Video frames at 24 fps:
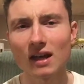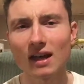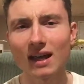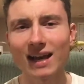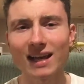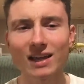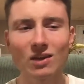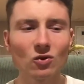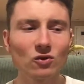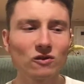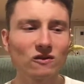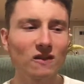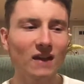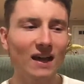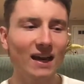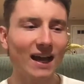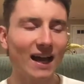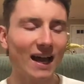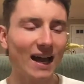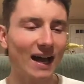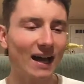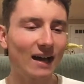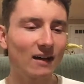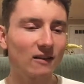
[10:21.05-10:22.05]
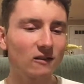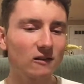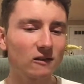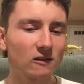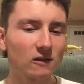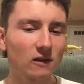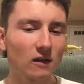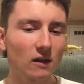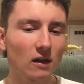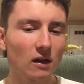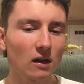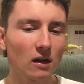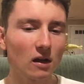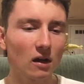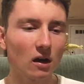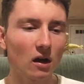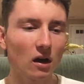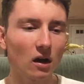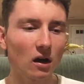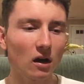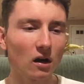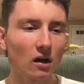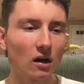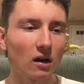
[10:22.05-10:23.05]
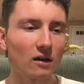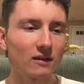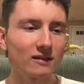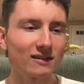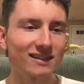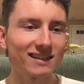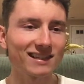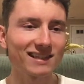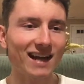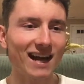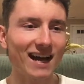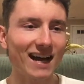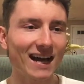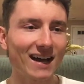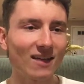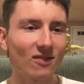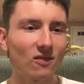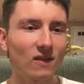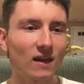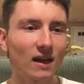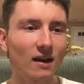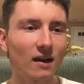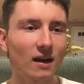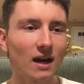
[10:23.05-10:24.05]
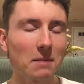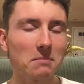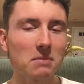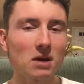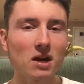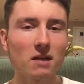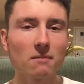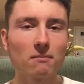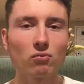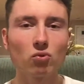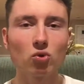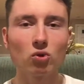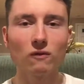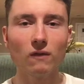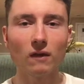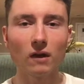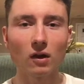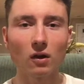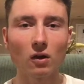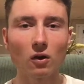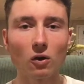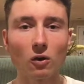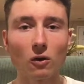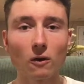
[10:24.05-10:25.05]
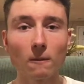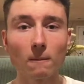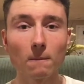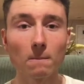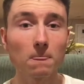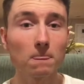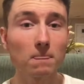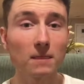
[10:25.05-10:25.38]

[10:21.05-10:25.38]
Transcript: And I use that as a sign that I'm not improving at all.